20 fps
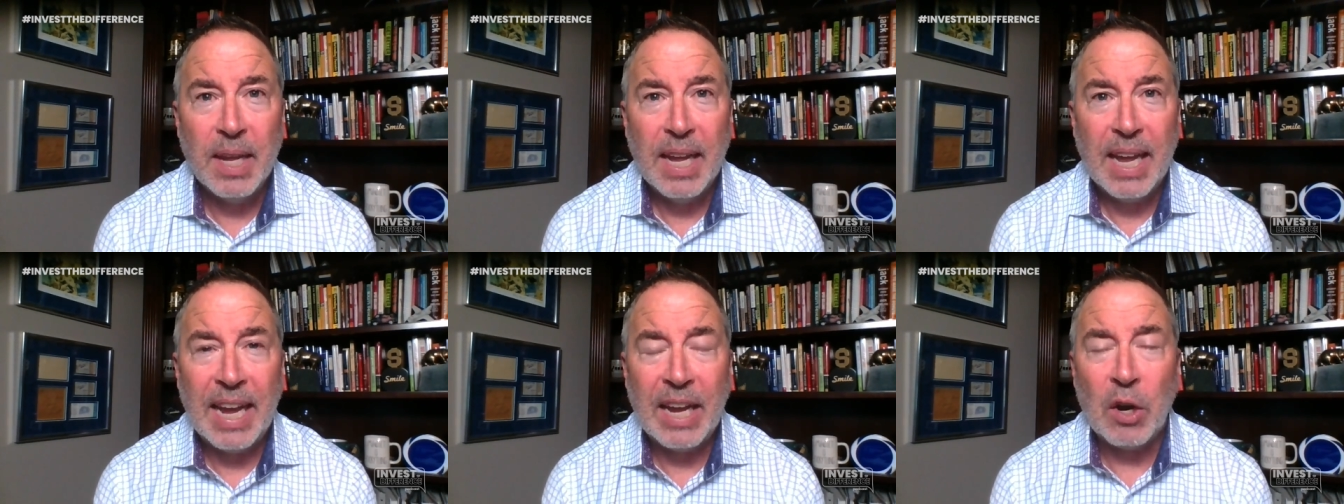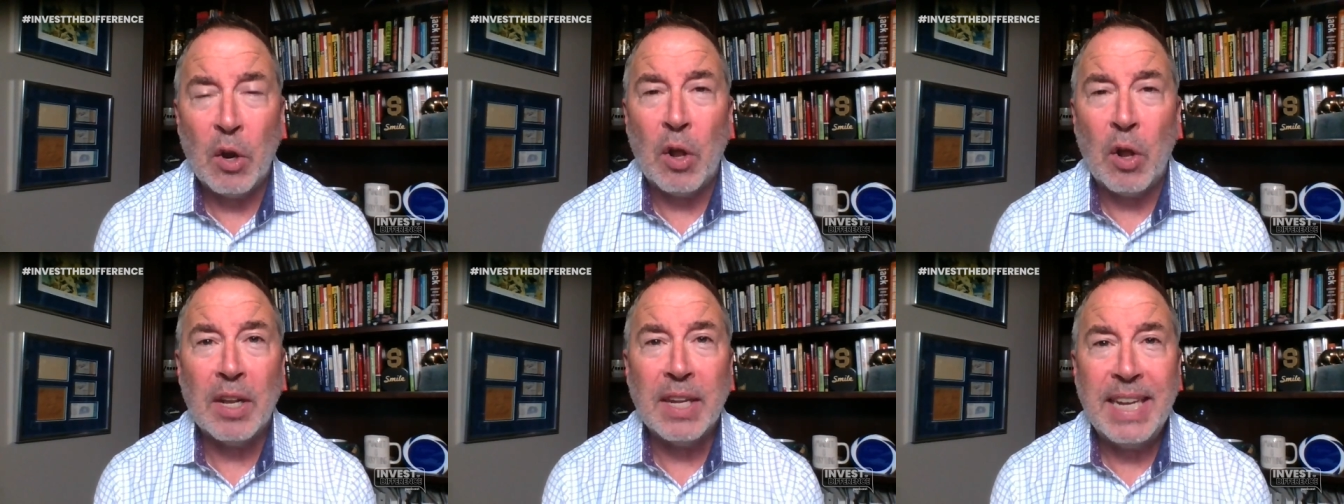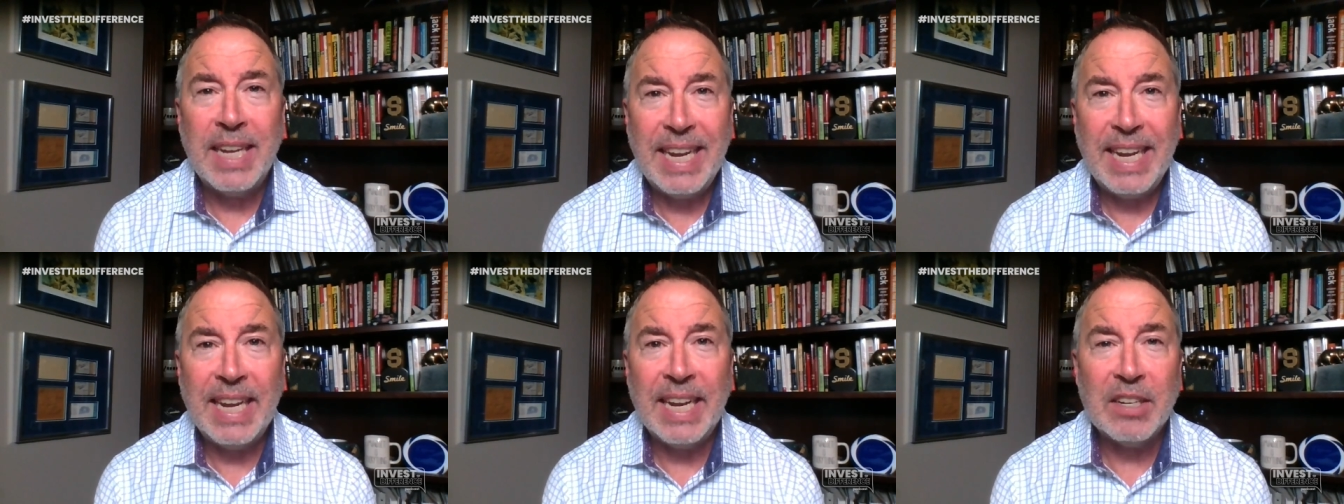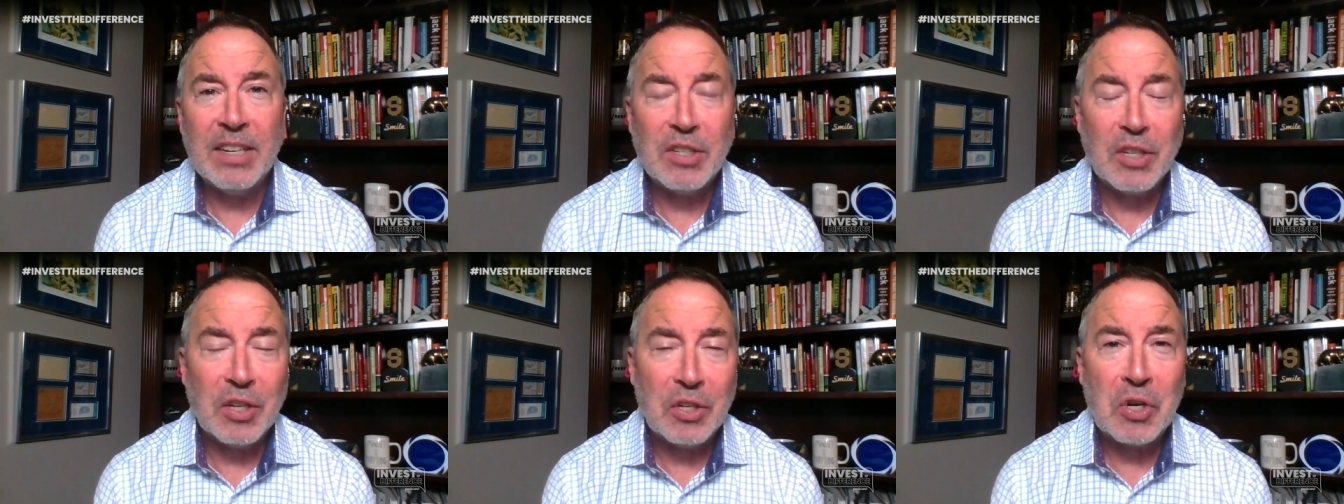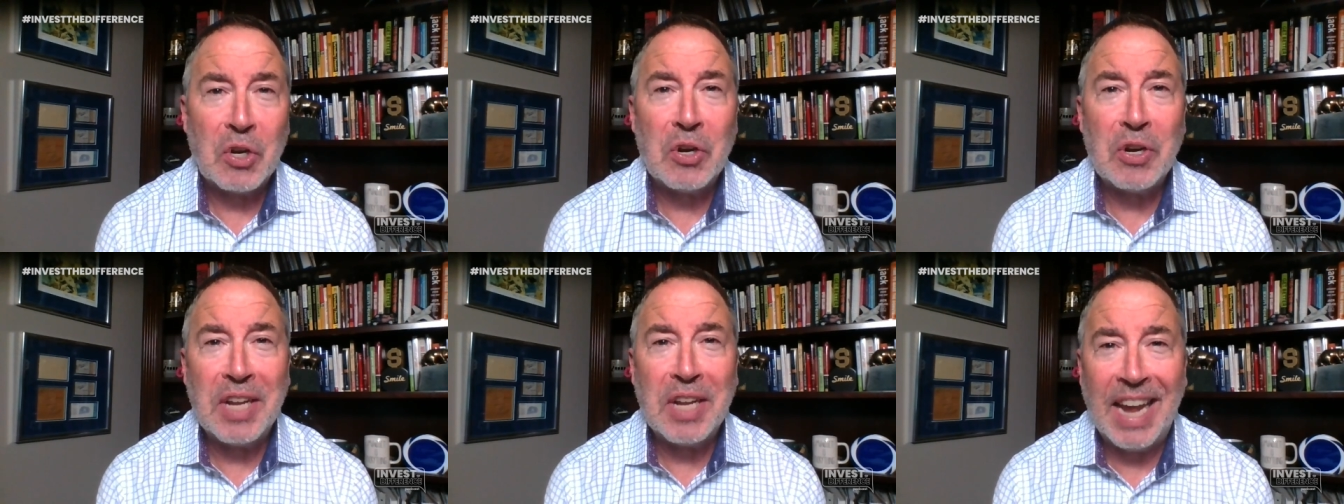And all he and his
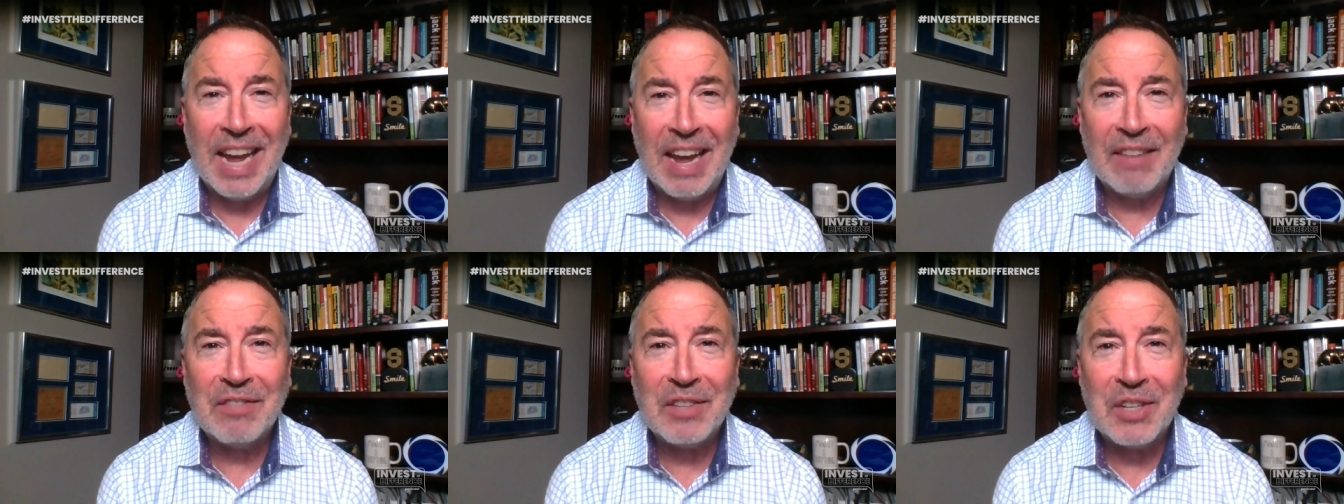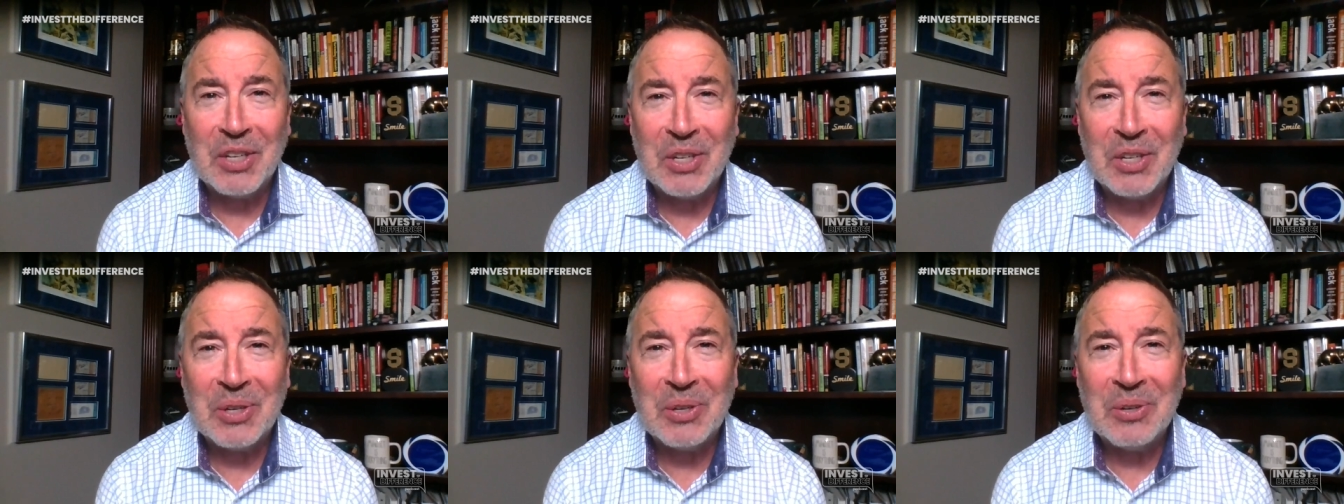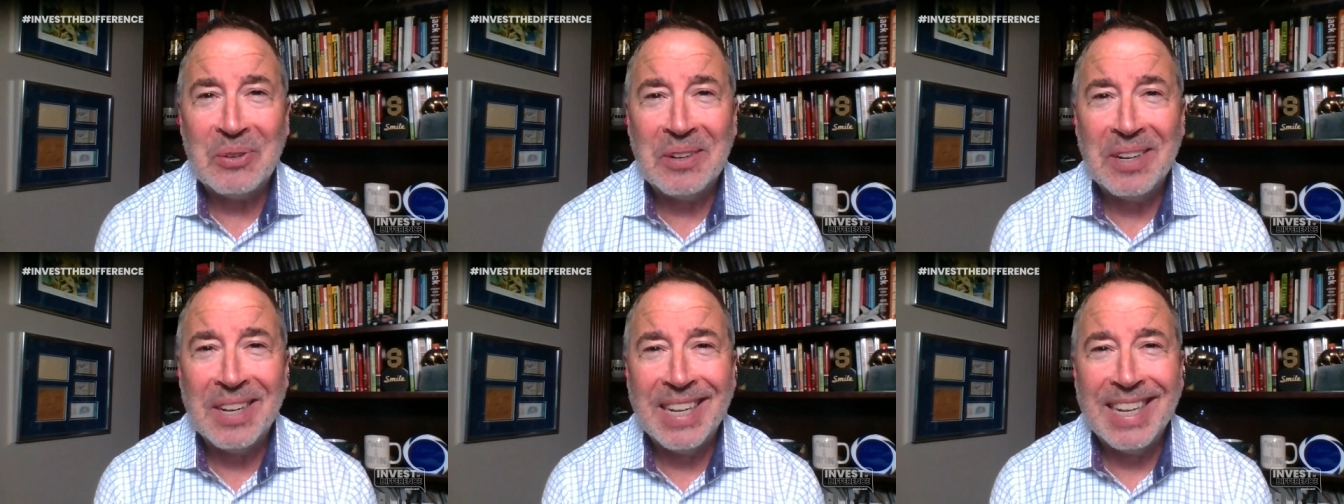attorney have to do